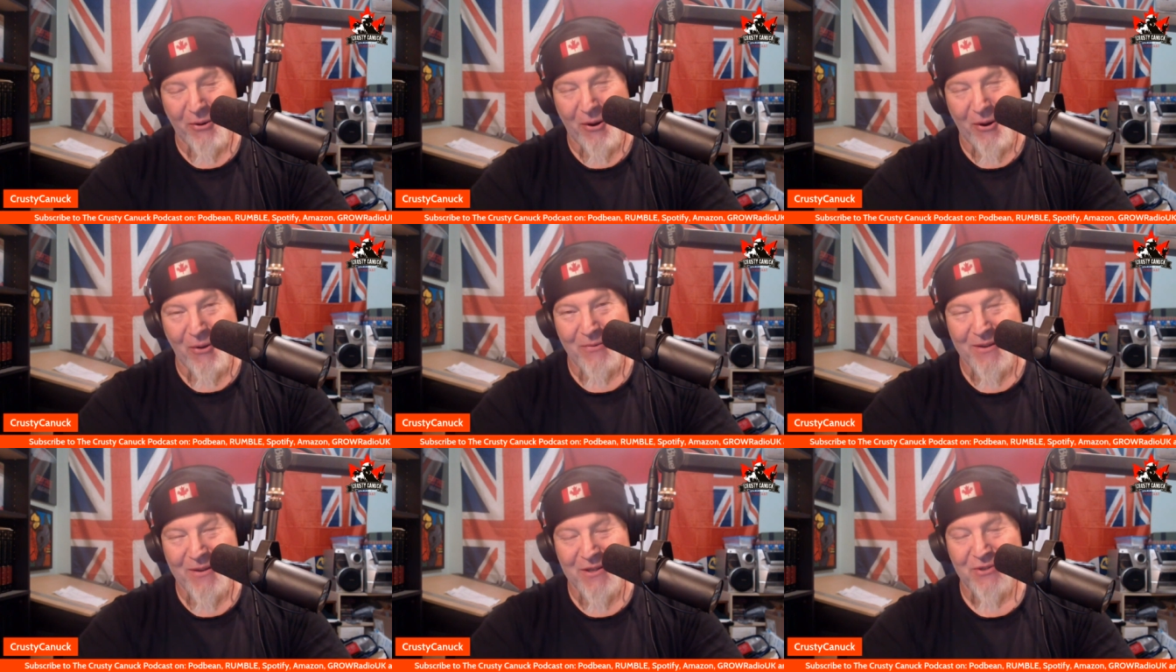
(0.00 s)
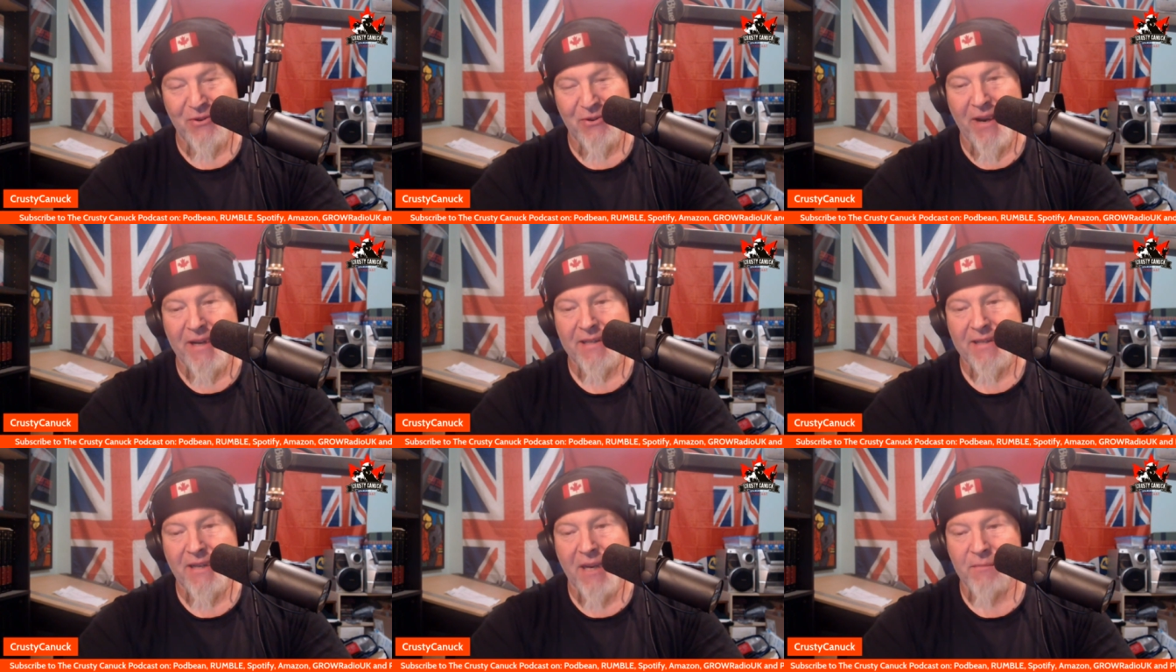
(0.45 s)
out in these
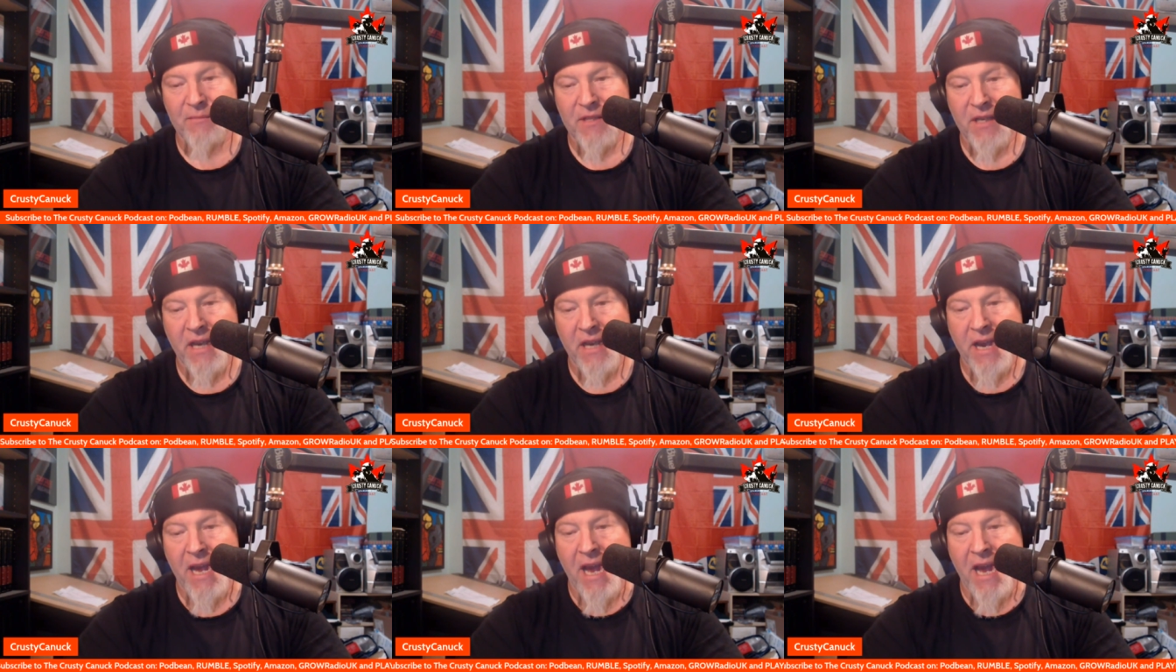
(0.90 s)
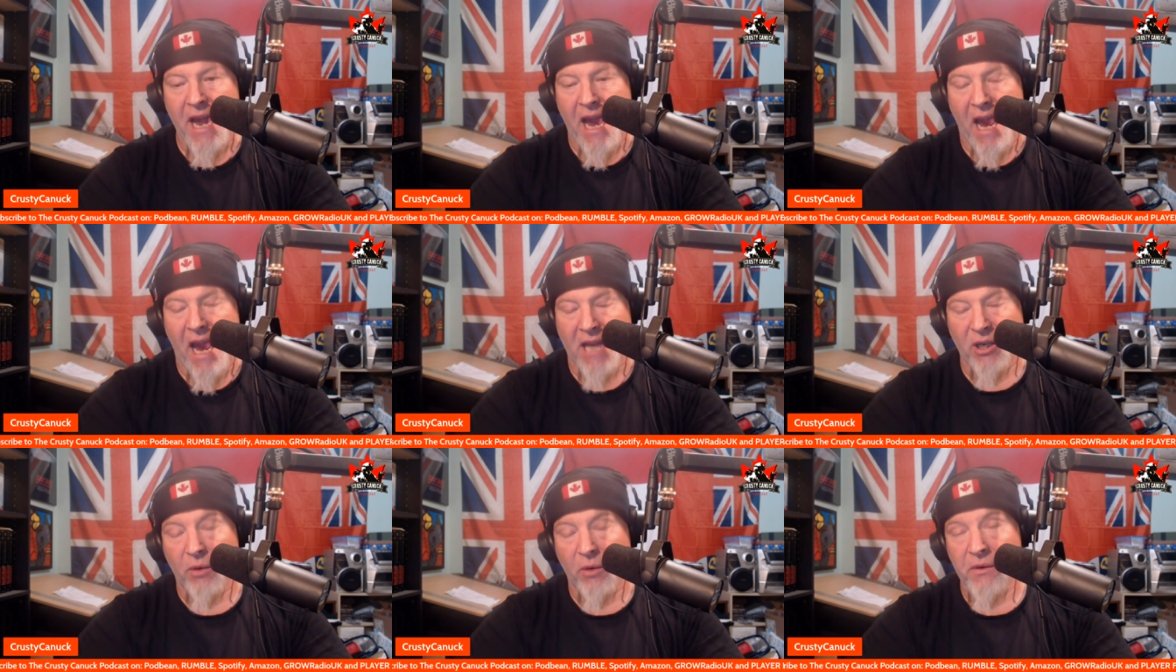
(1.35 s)
trying times.
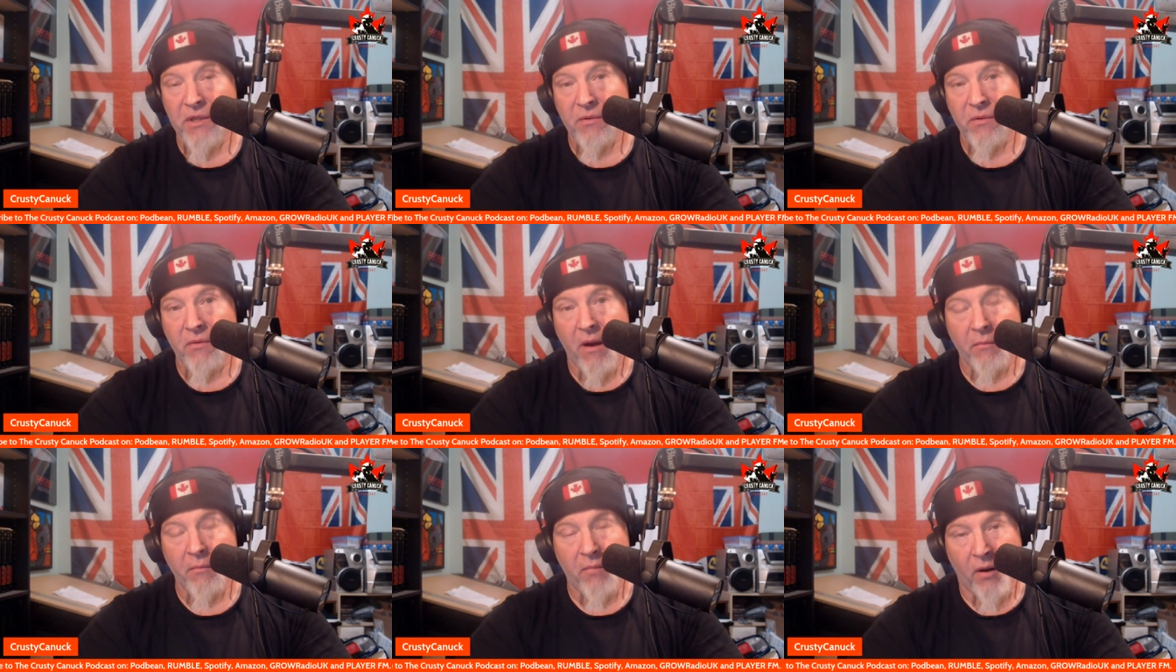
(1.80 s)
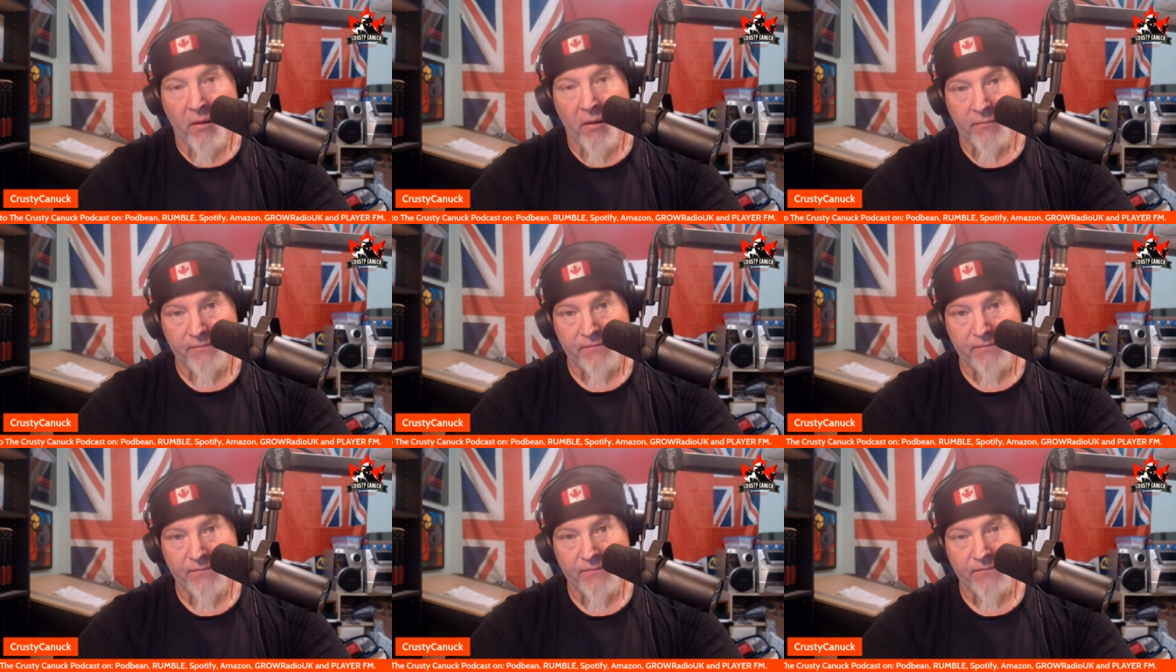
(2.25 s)
And always remember,
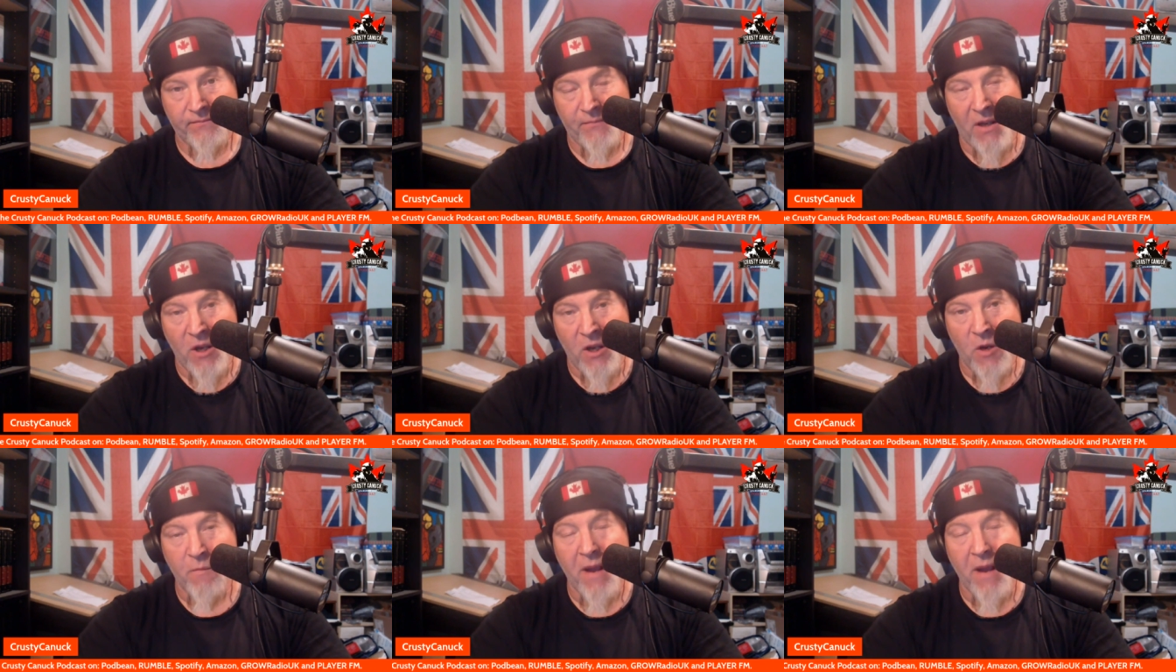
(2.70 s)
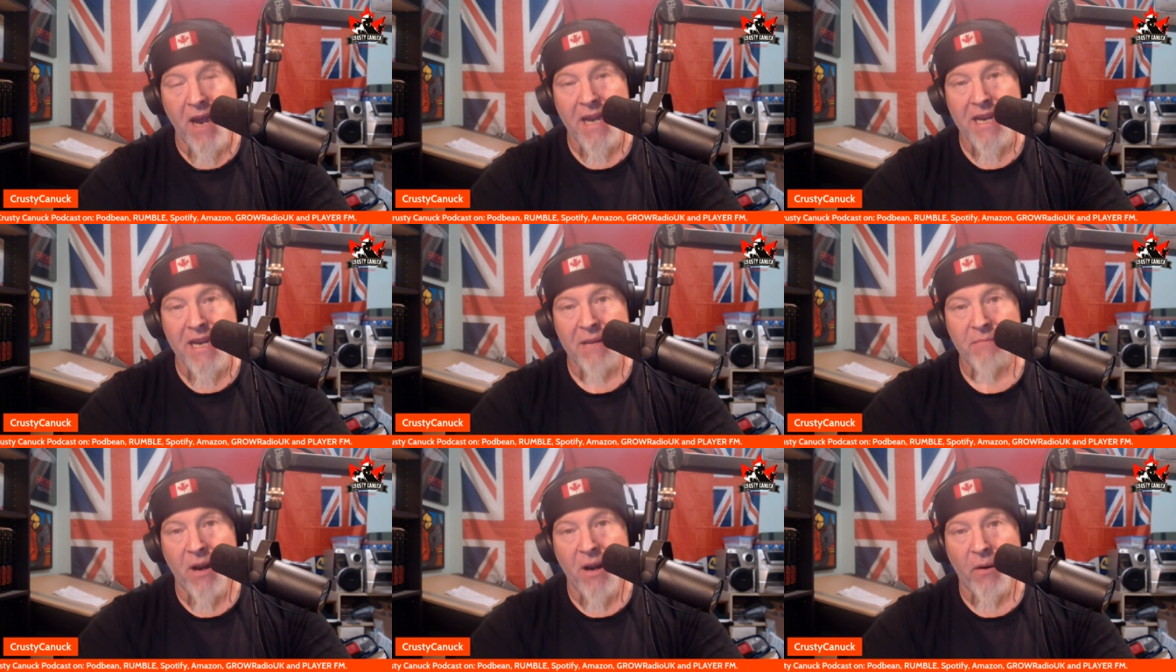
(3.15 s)

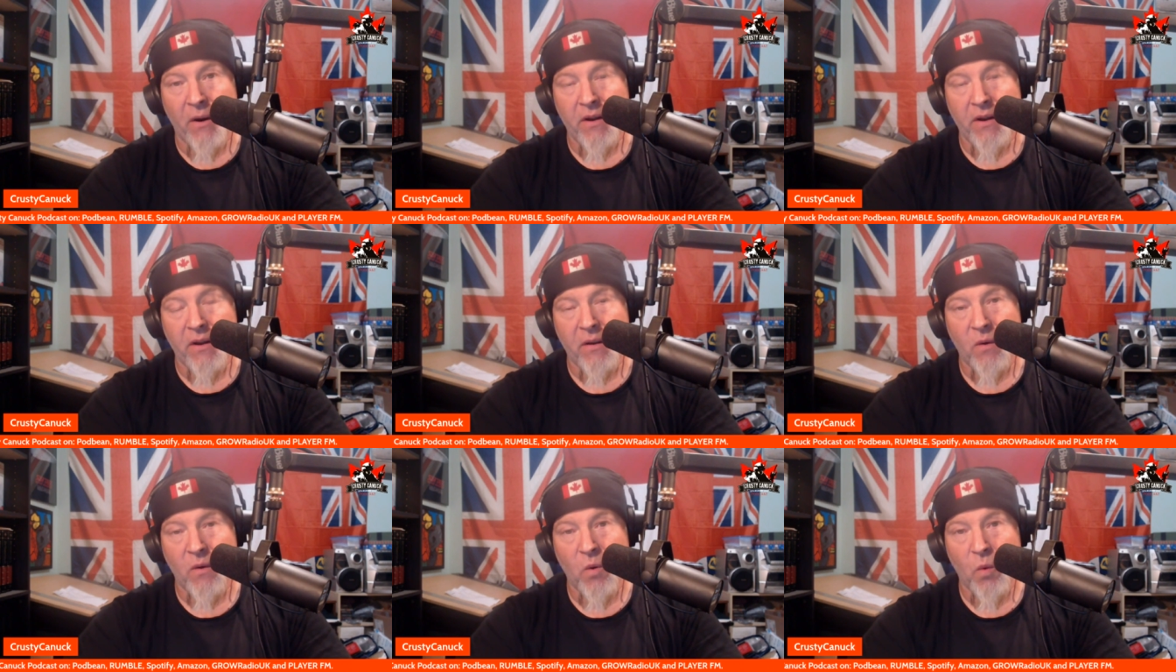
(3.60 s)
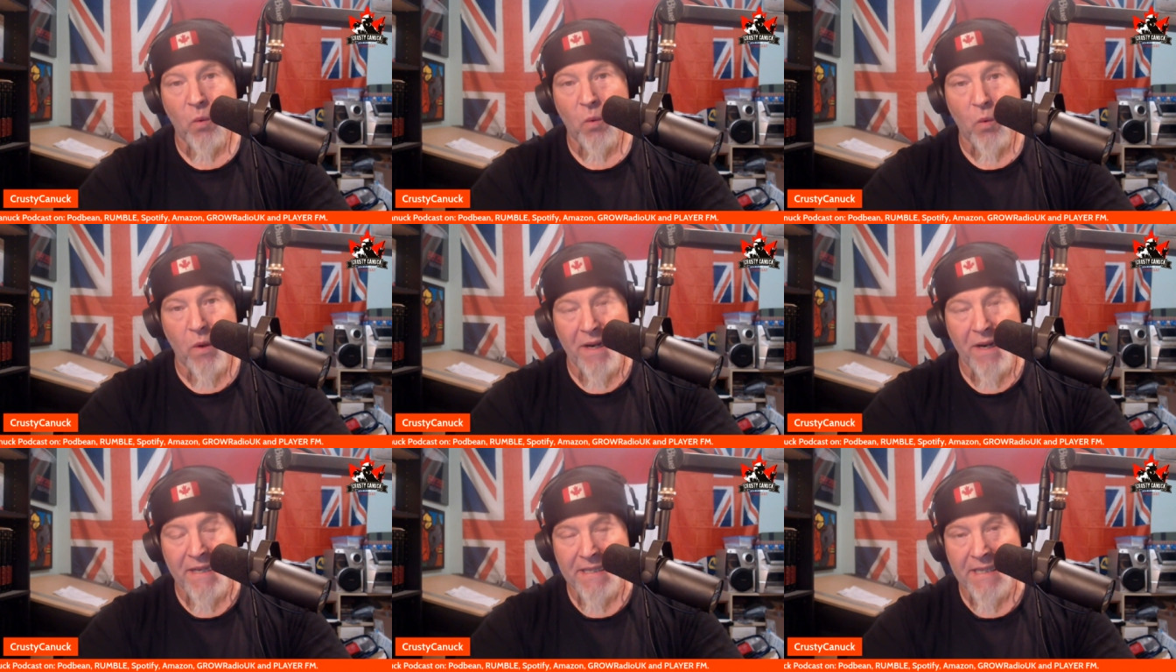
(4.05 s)
humanity and merit
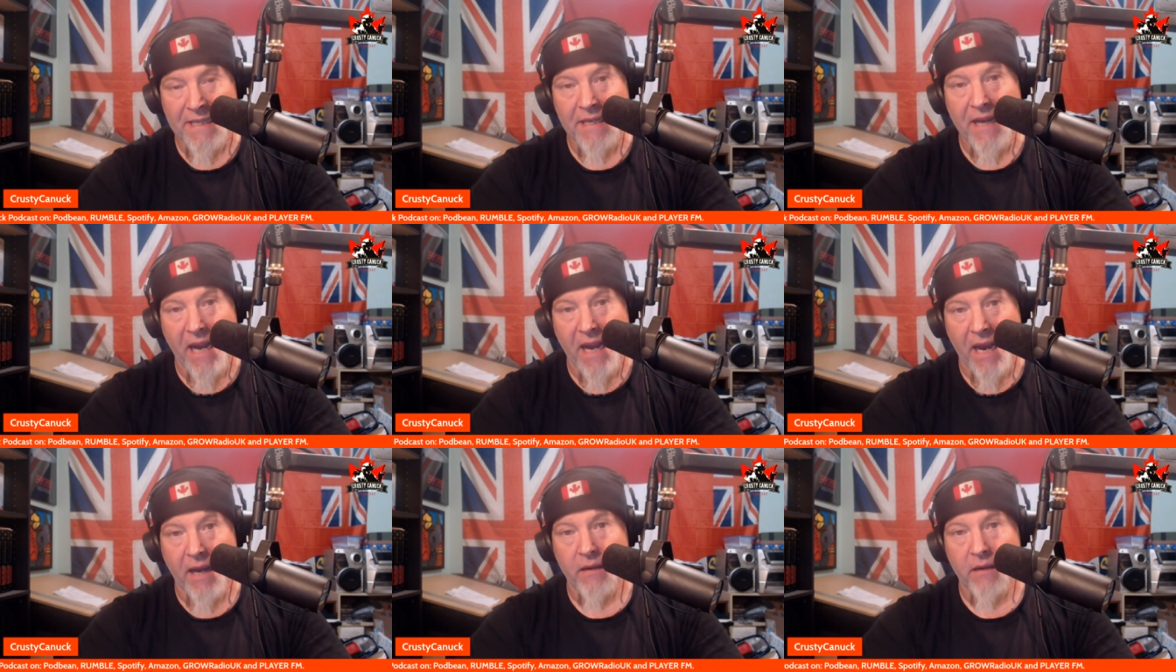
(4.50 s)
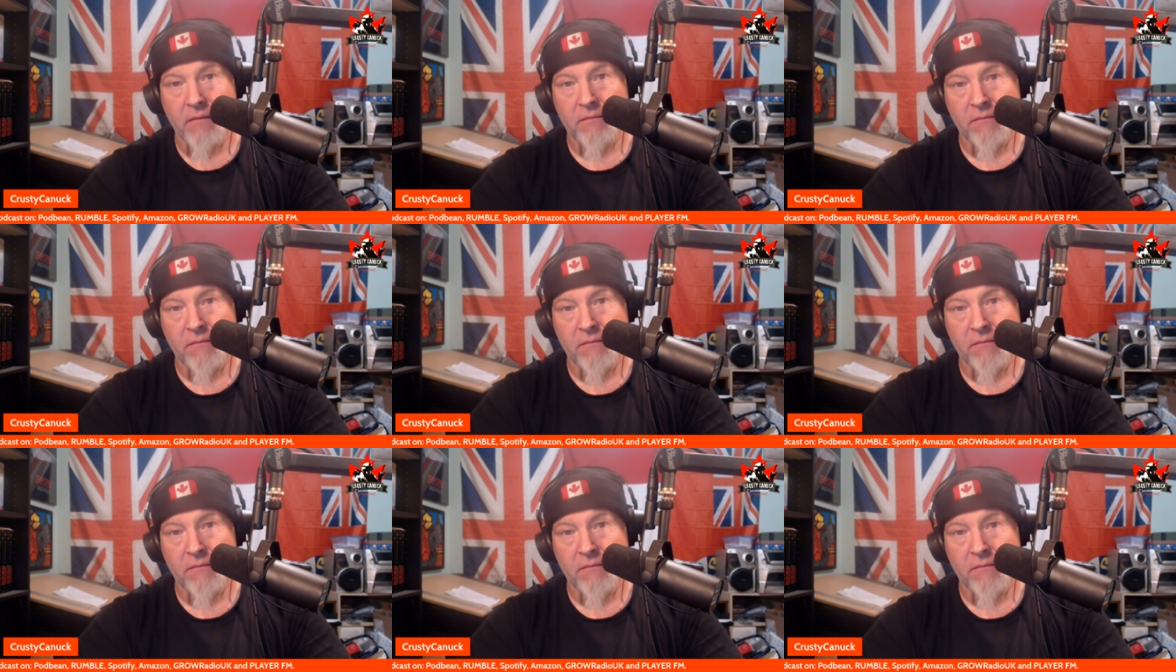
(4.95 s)
wins the day.